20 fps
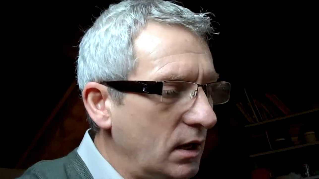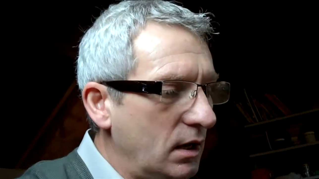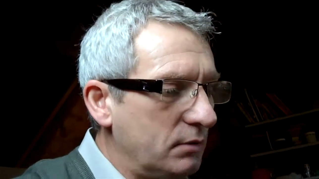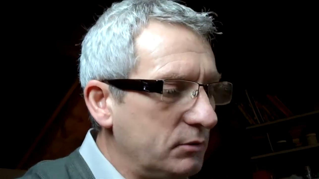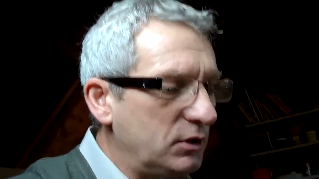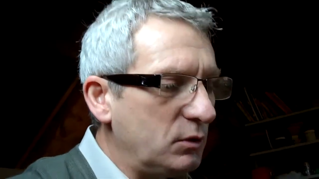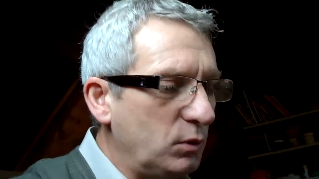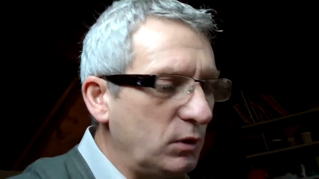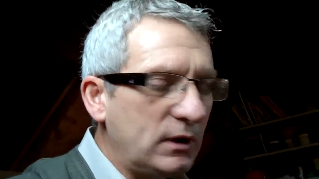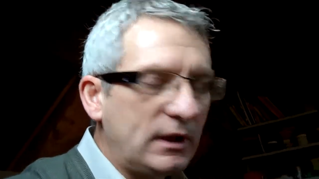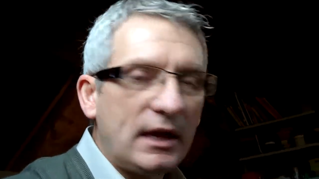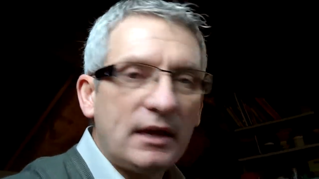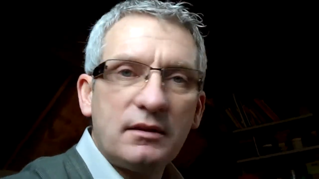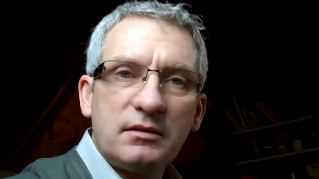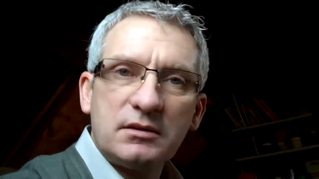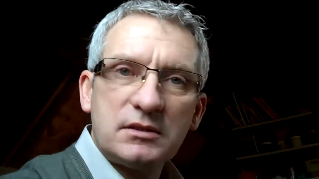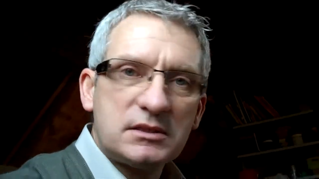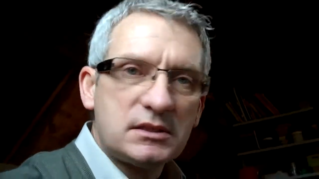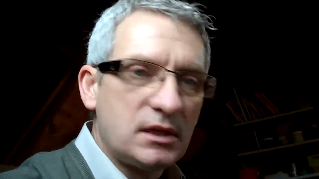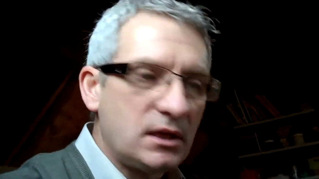and um, you will
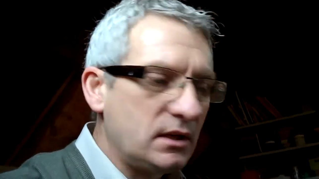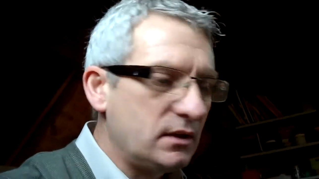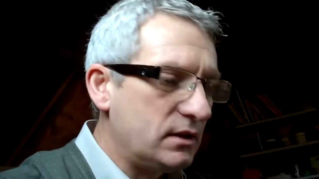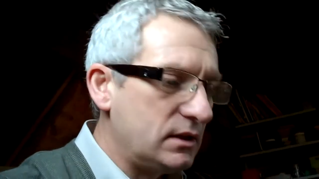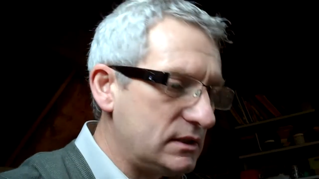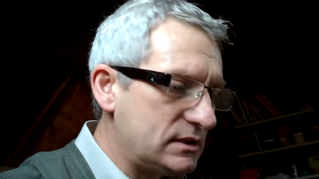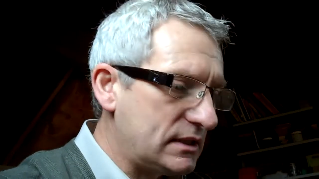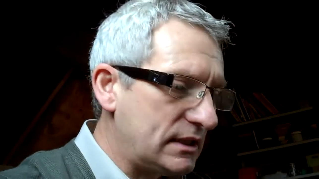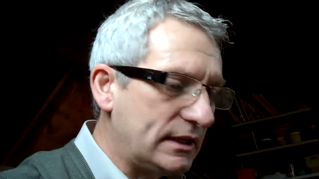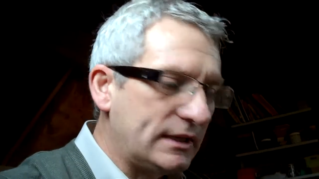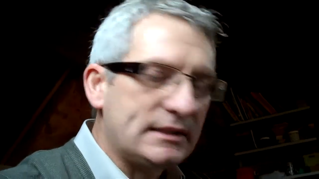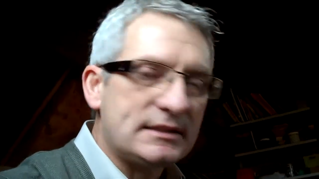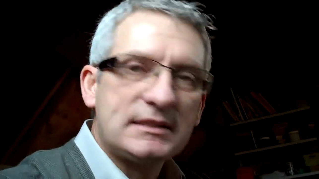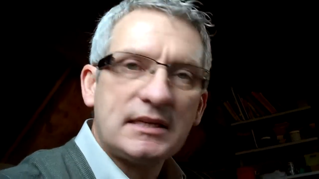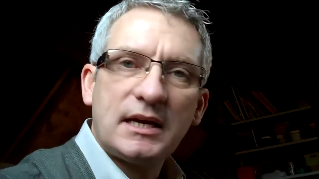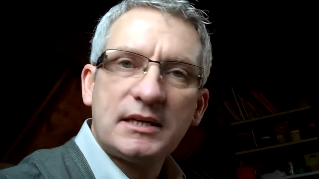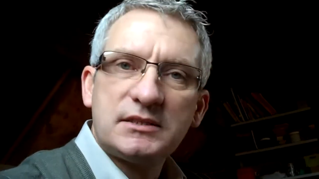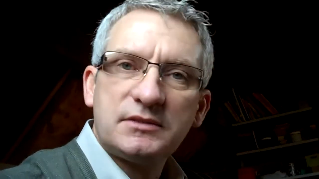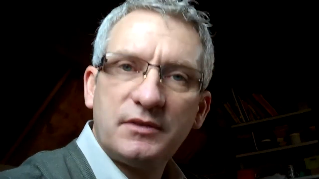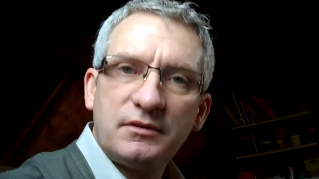get uh, these clear
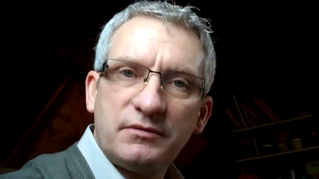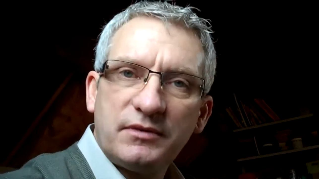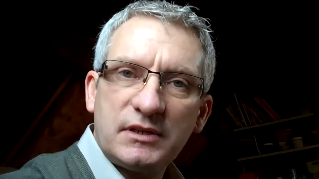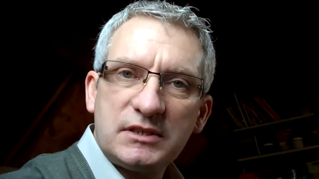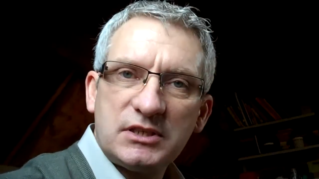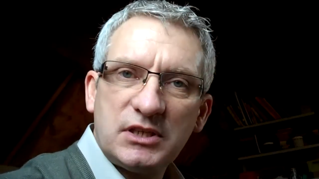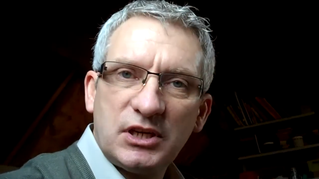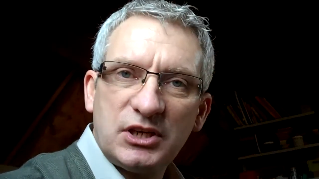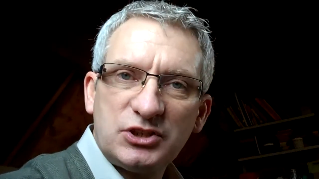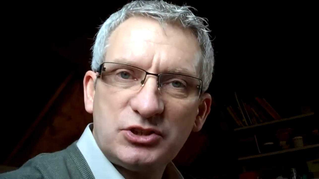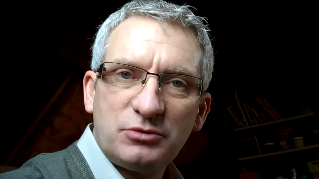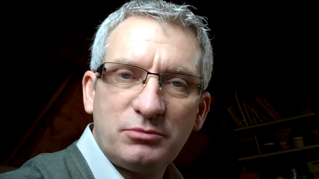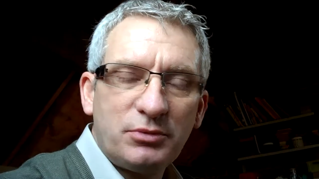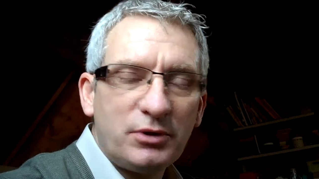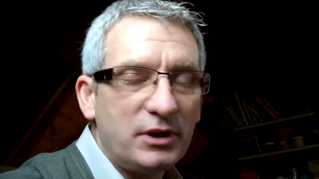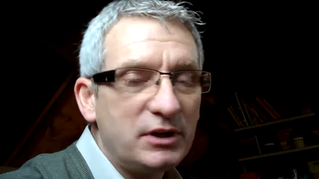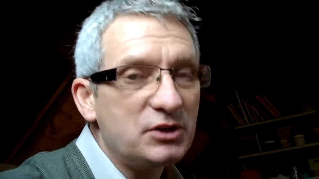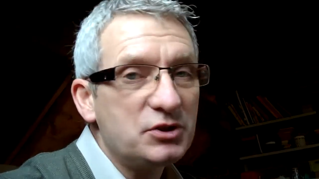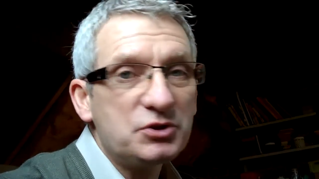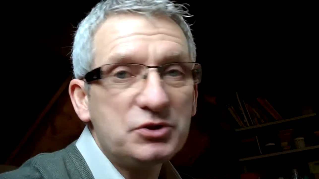signs of
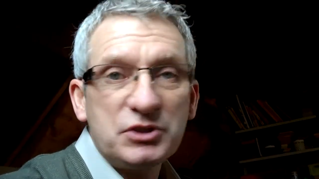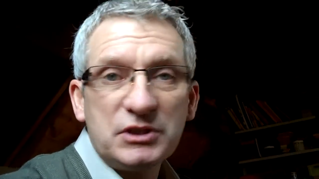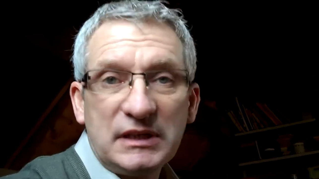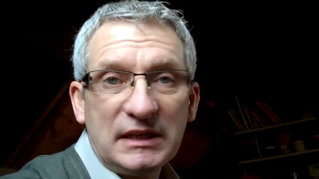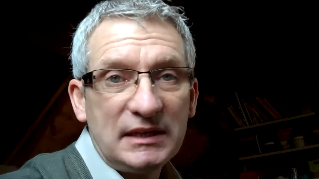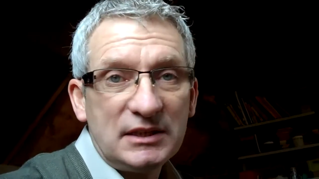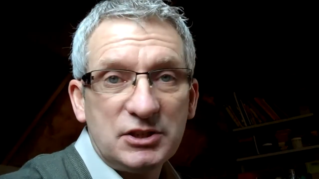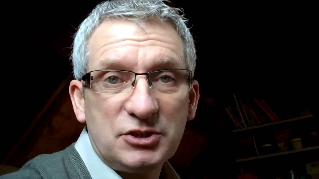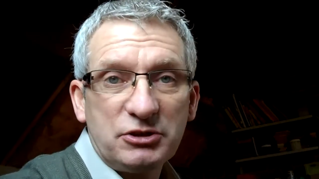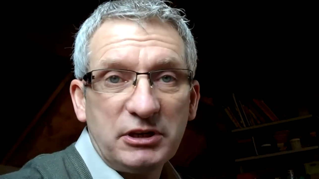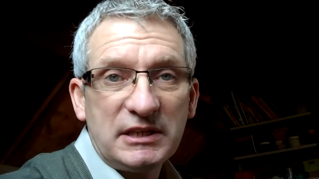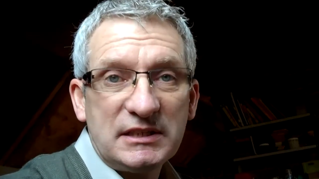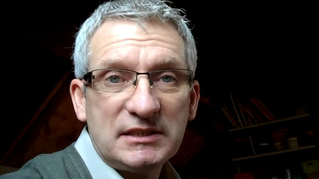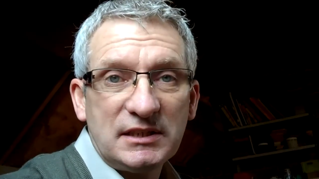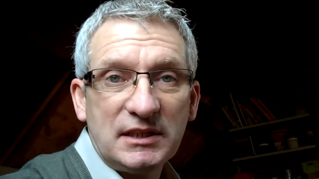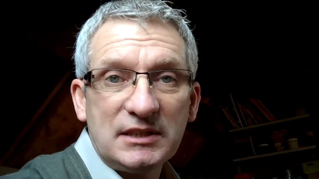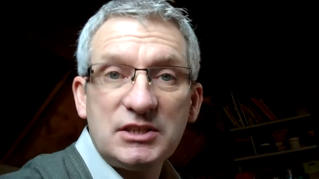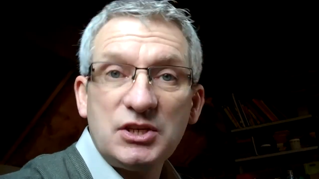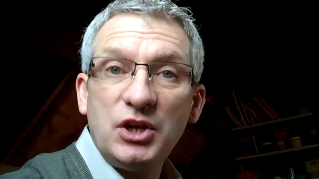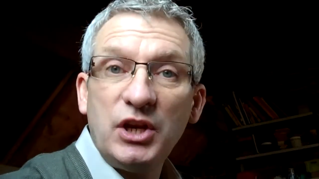infestation, but it doesn't need
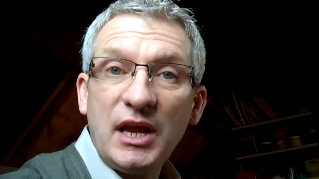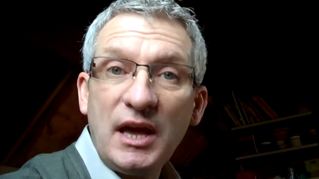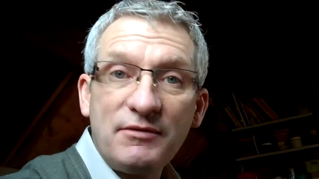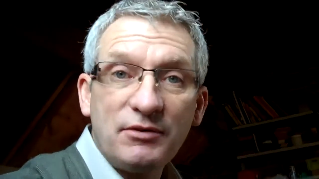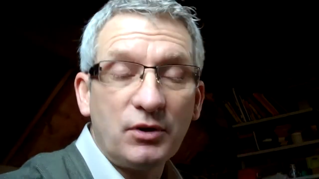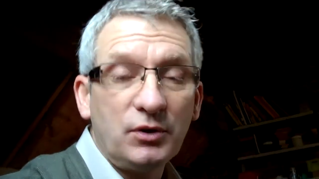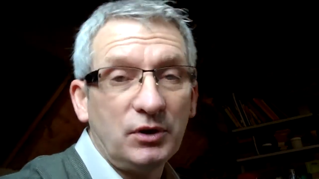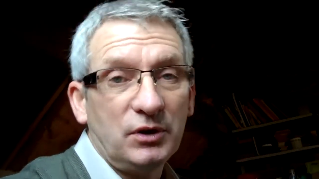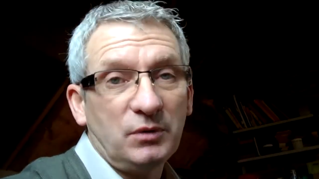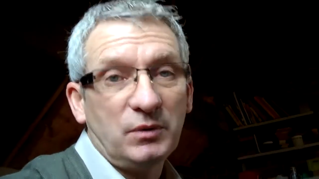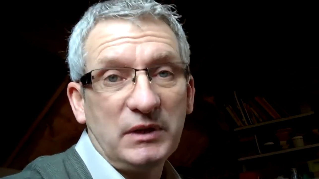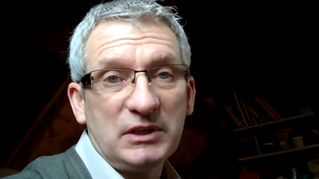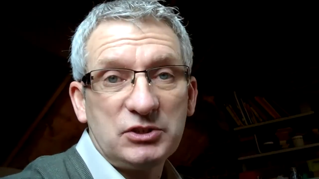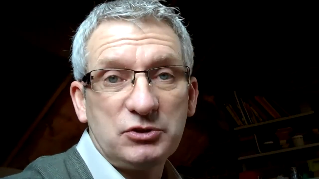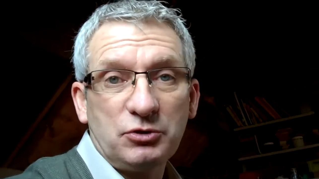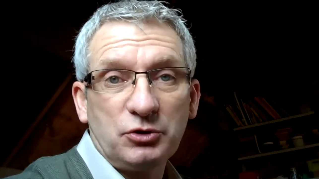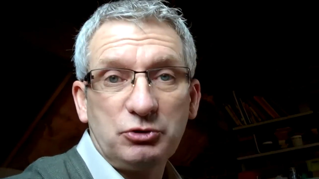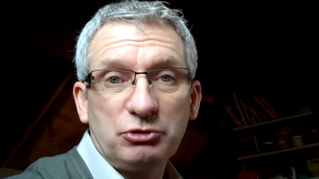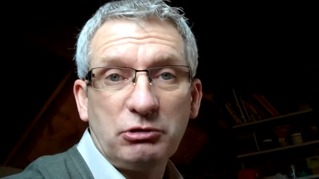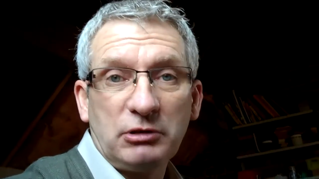treating, it's never going to do any
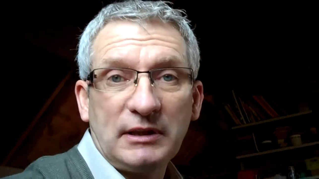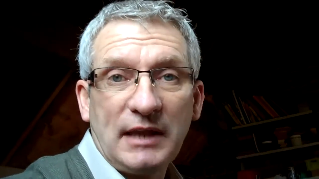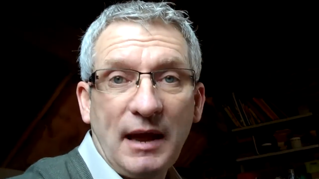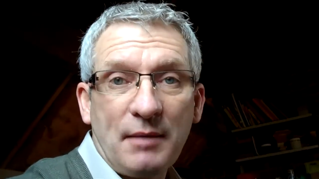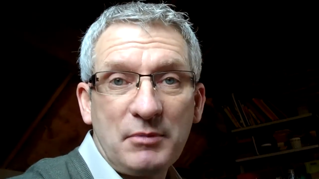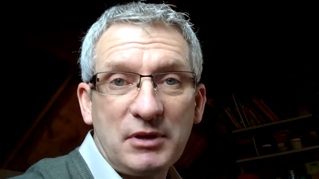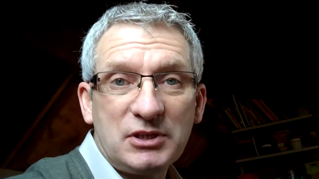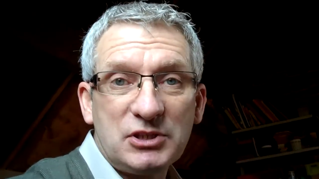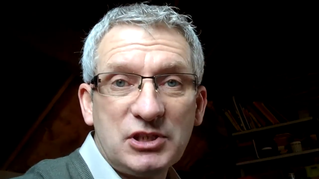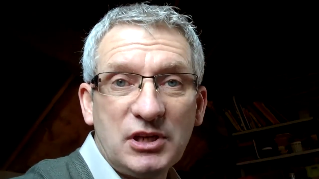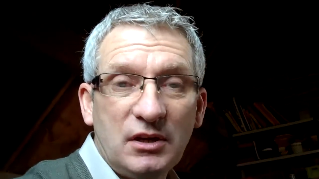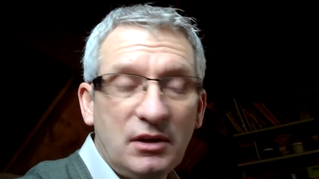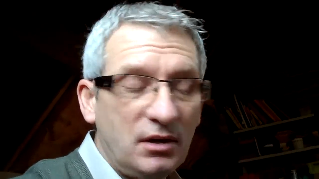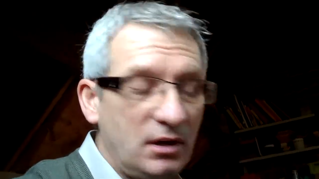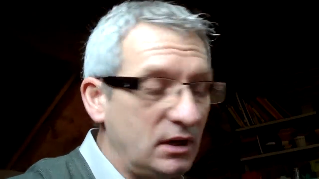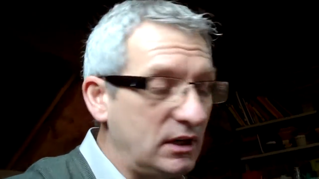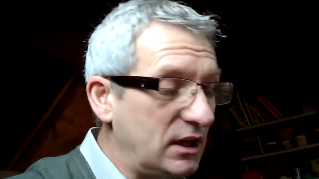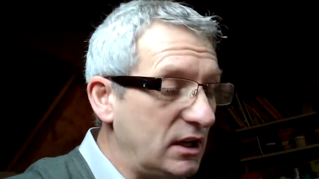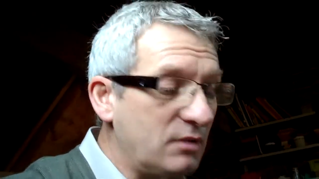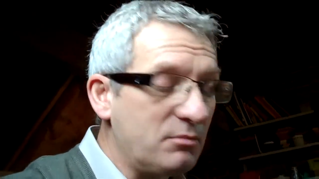structural damage,
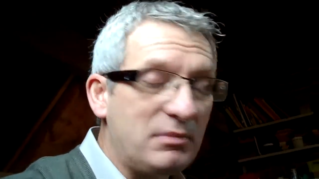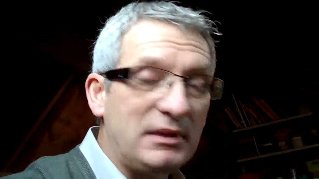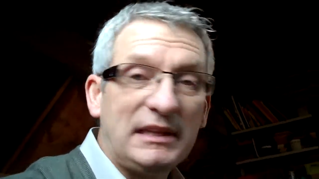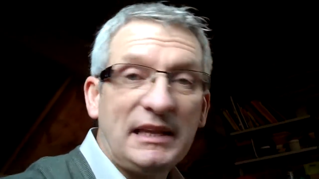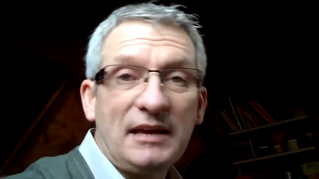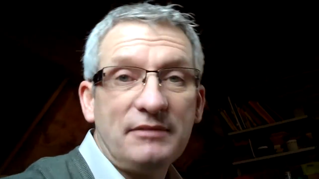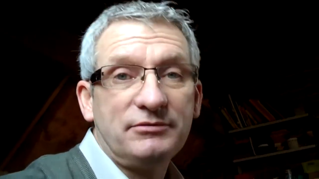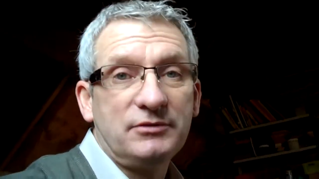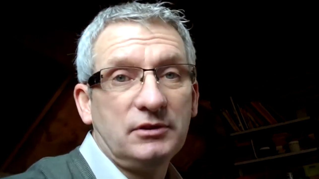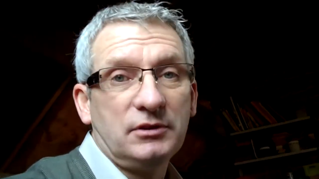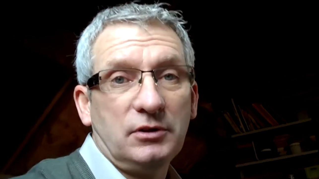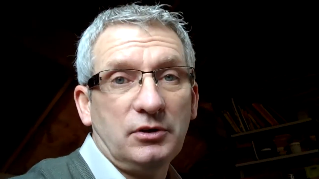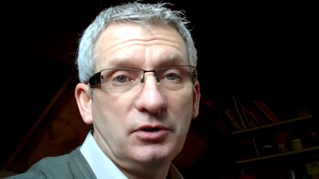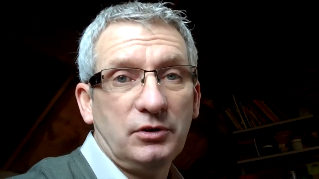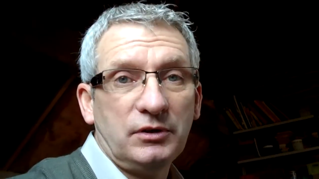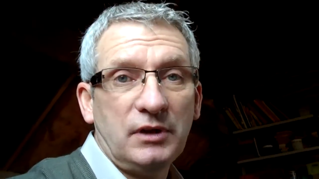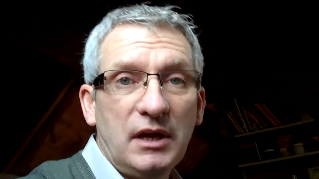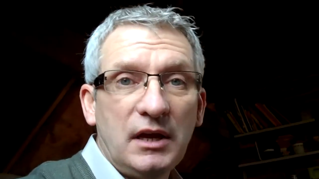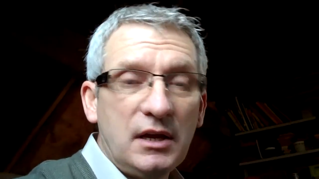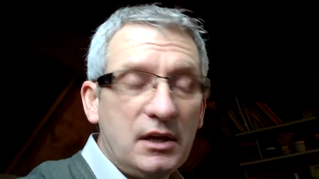and it can be left
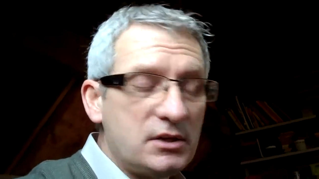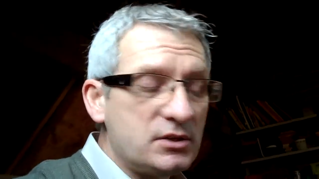alone.